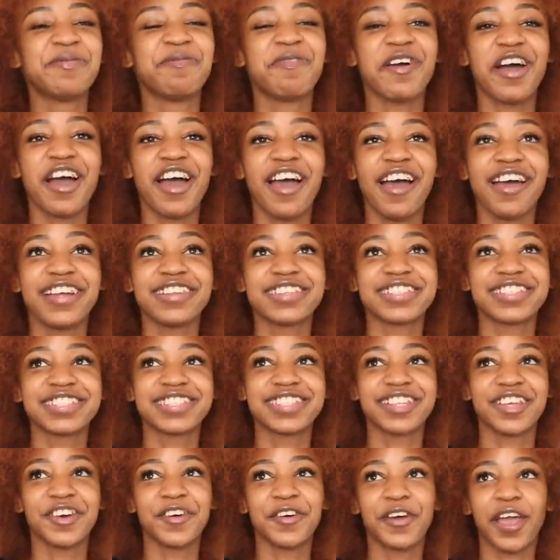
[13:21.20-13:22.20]

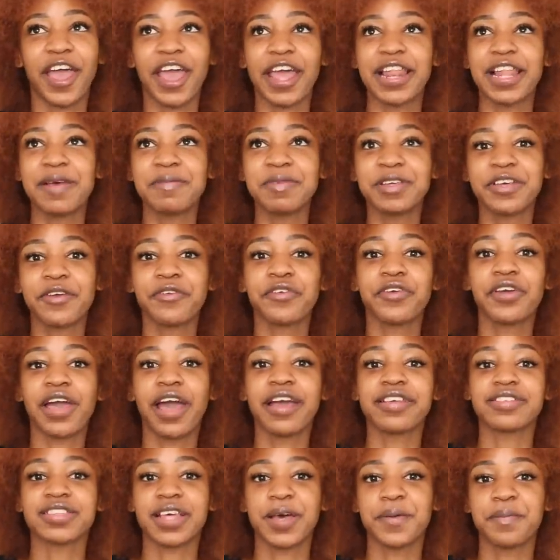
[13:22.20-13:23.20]
But okay, let me give you
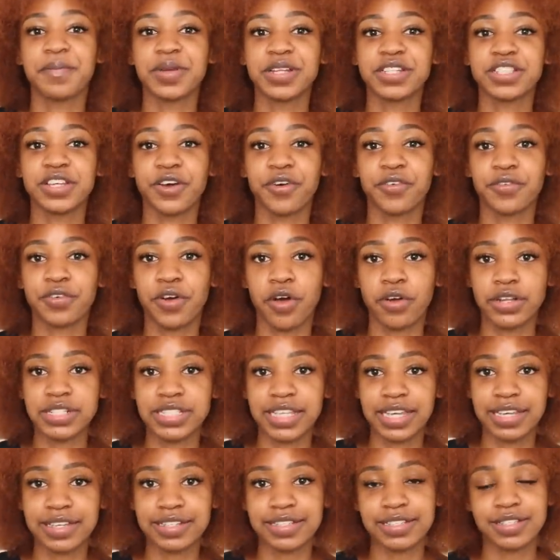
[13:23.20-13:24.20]
guys a bit of
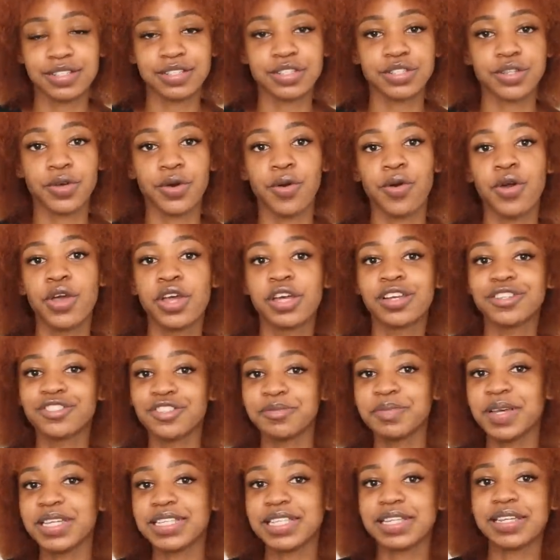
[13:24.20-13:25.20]
context. So
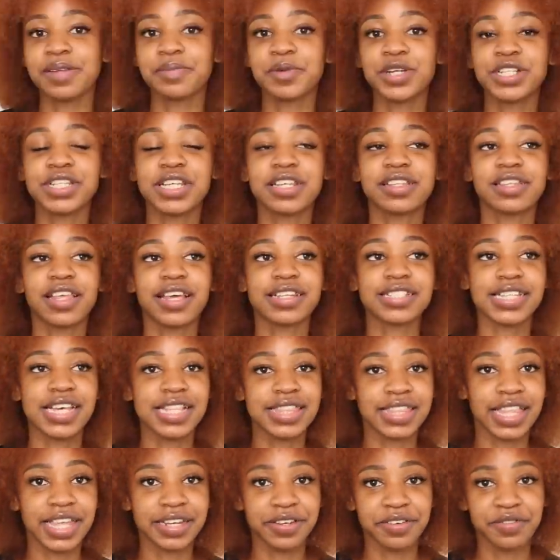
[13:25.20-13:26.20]
Jumia celebrated their
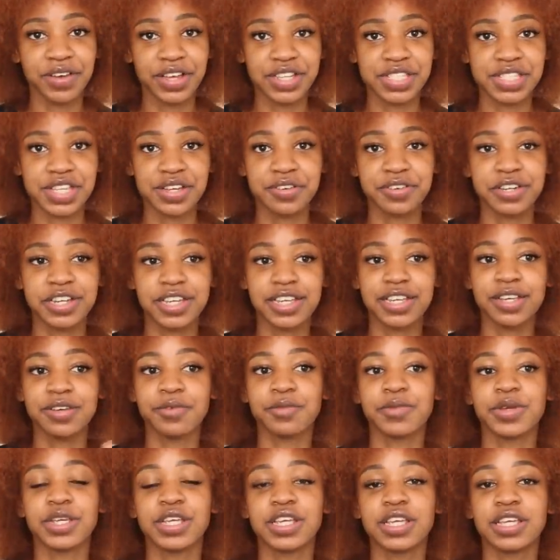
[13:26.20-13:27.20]
tenth anniversary.
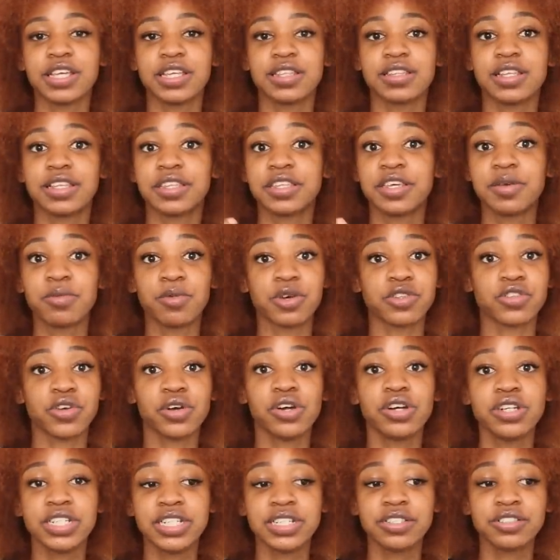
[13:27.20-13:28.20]
We, the theme was
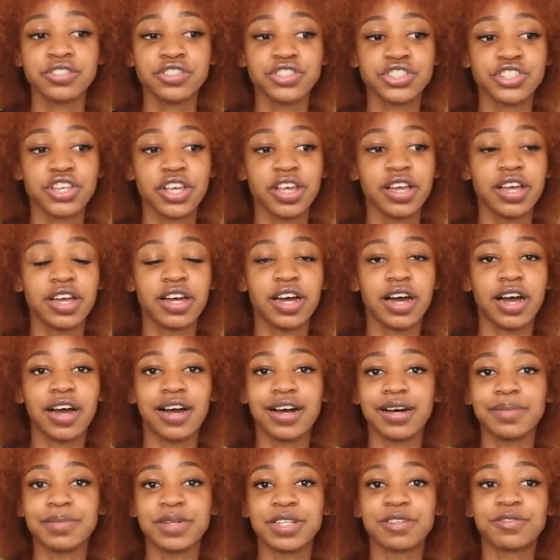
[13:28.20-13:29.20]
orange.
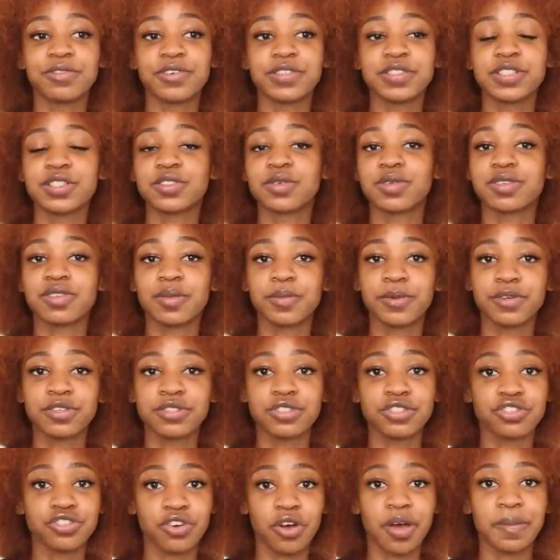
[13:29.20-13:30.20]
Um, influencers were supposed
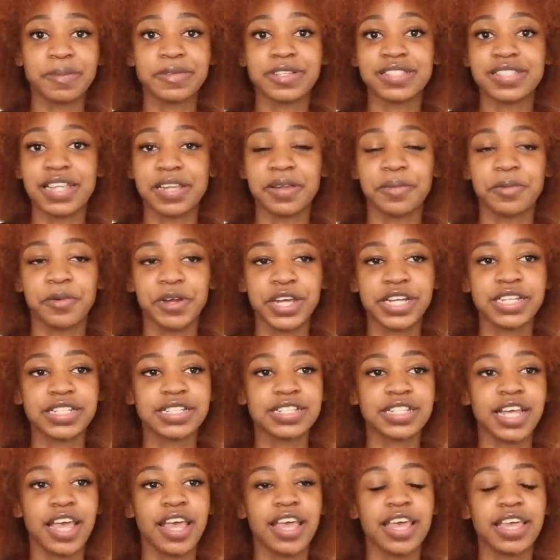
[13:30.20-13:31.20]
to show up to
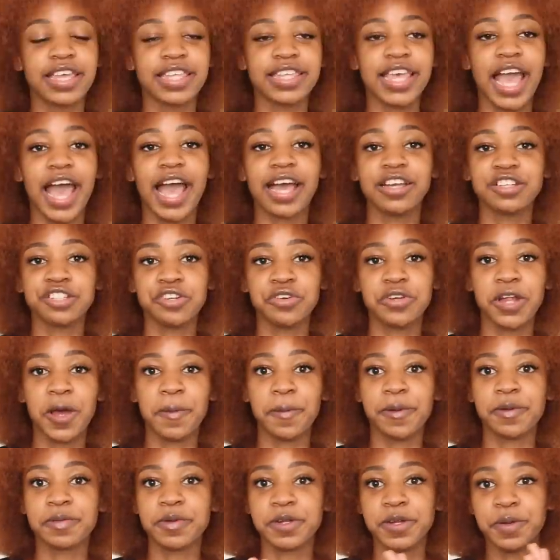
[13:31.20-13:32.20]
celebrate. Yeah, I showed
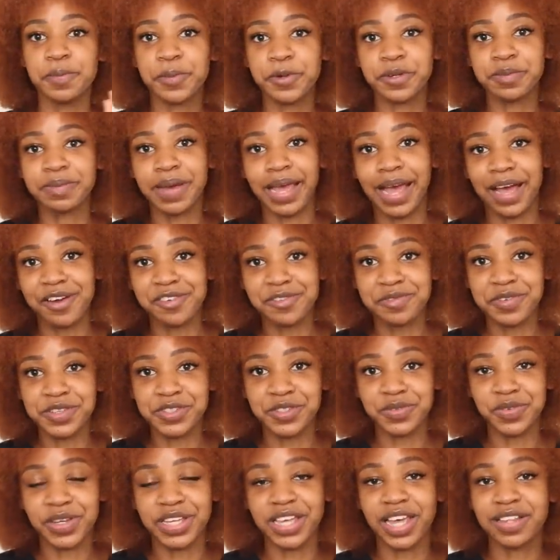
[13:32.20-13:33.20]
up. I'm gonna put my
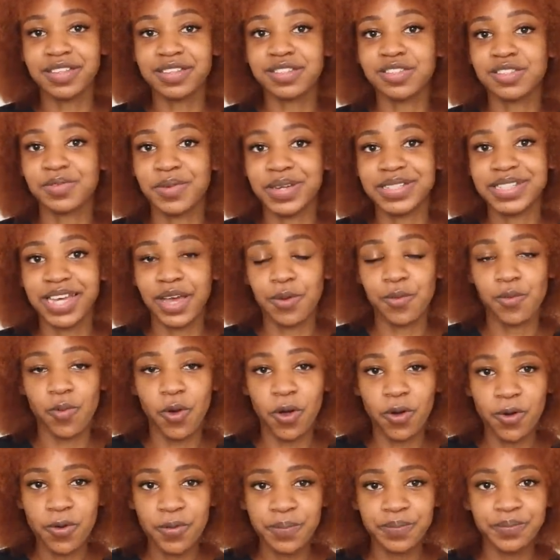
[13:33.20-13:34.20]
outfit over here. This is what I
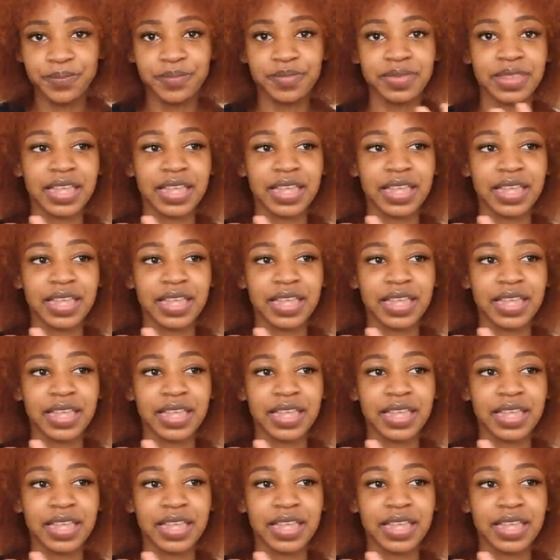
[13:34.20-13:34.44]
wore.